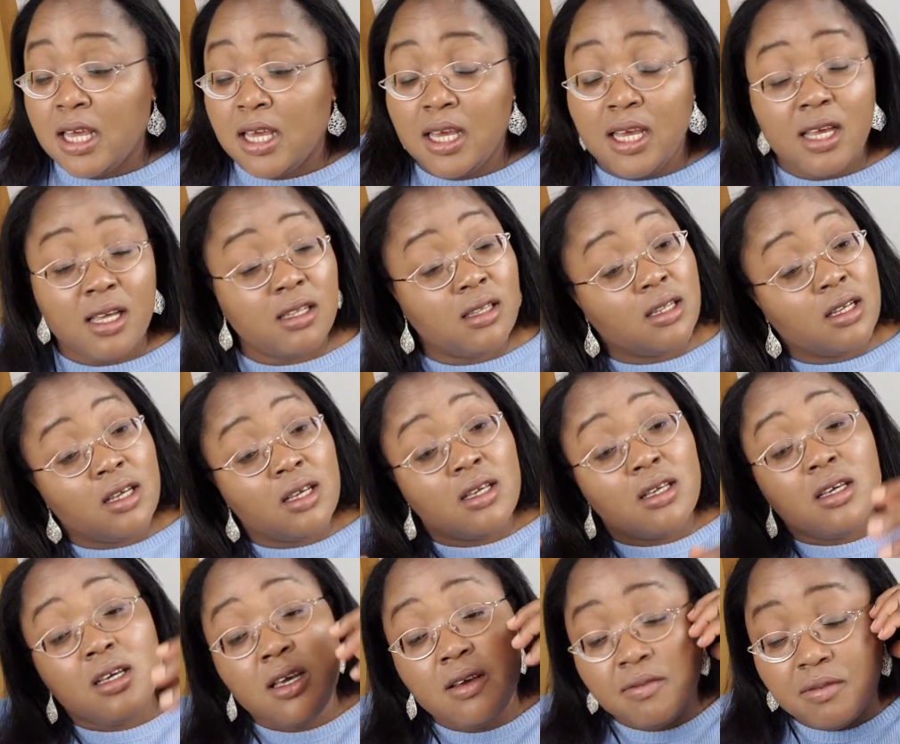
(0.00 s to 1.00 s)
And
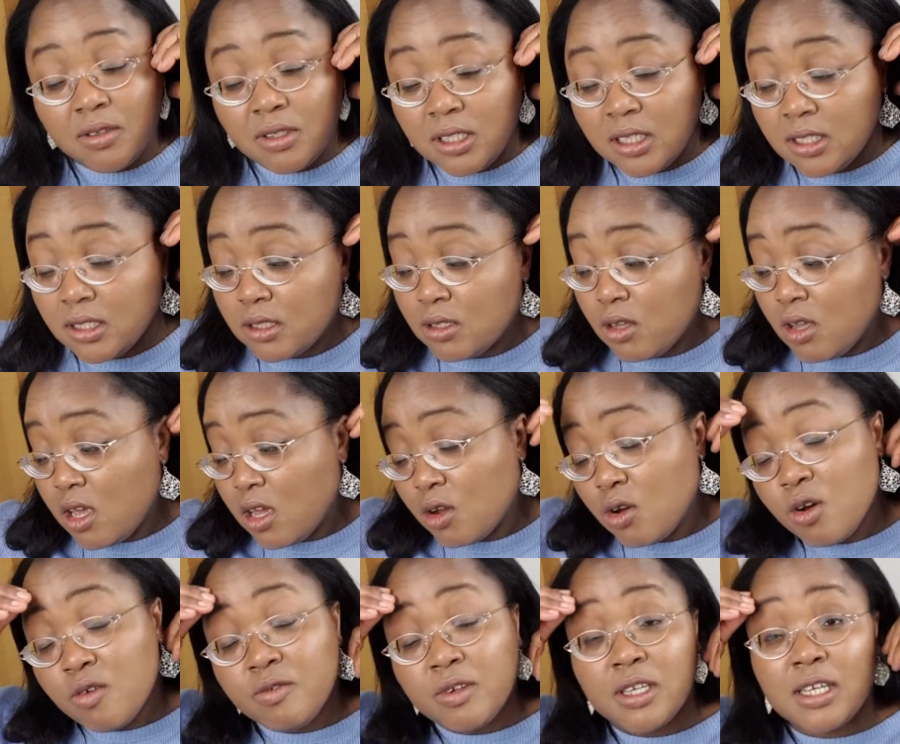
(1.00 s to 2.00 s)
even this
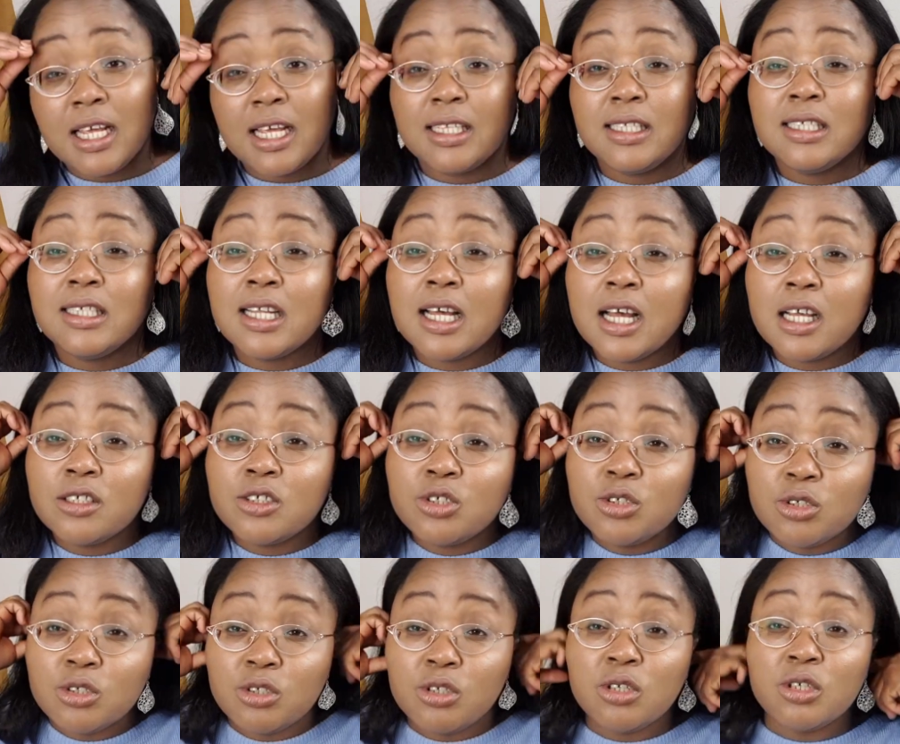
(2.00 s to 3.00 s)
COVID-19 has
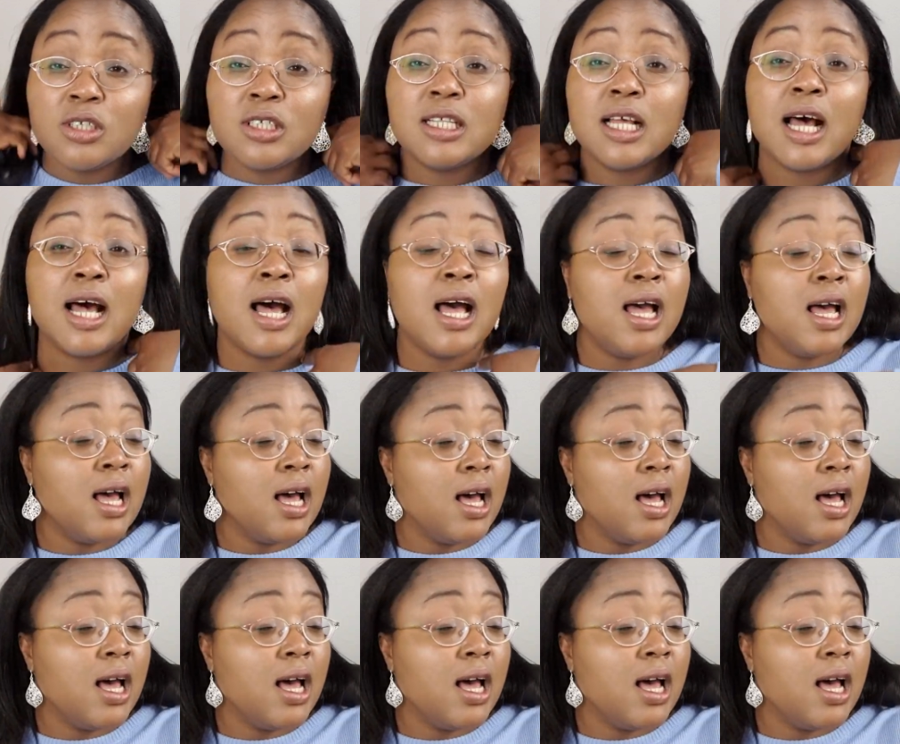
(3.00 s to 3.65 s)
shown us that